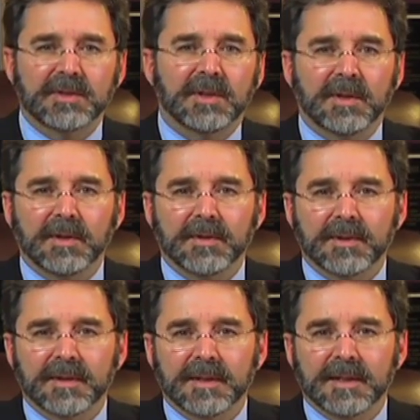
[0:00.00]
to
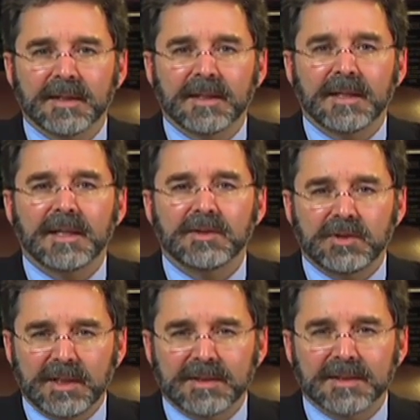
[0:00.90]
earth. In
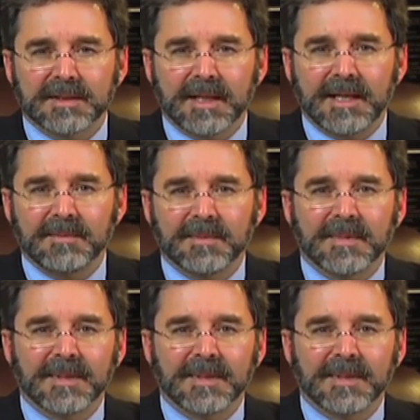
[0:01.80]
Jesus' name.